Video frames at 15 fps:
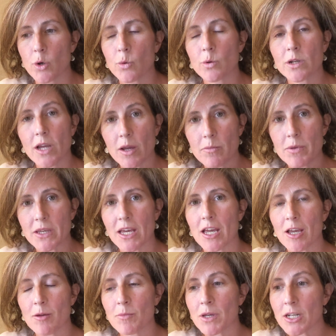When I
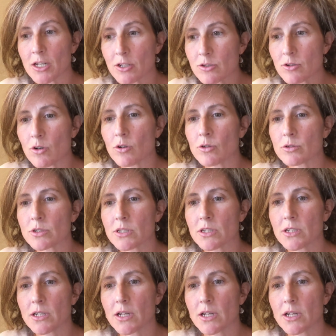became an adult,